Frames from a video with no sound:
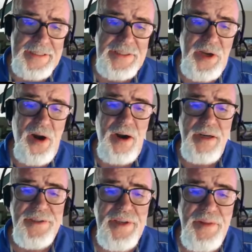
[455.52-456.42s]

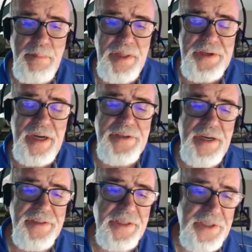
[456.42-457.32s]
stars of the Military
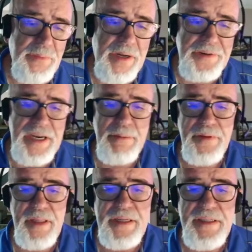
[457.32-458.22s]
Transition Roundtable
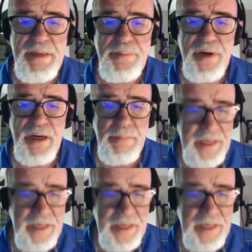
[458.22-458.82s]
and the LinkedIn program.